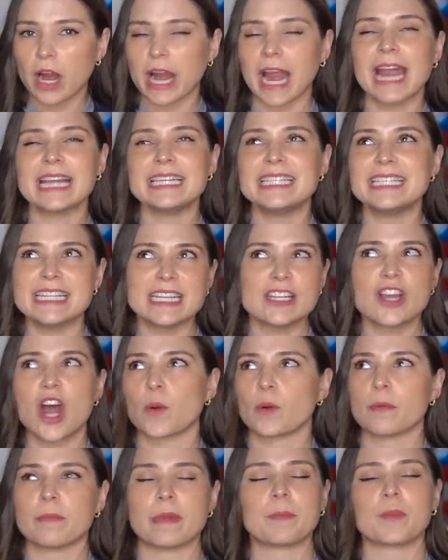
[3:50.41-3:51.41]
Like, I did
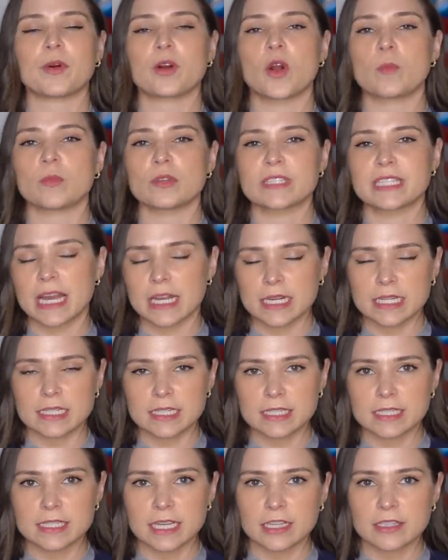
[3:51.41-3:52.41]
not remember almost any
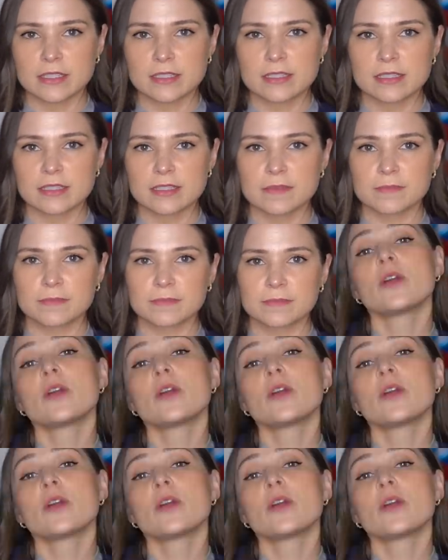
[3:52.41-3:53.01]
details.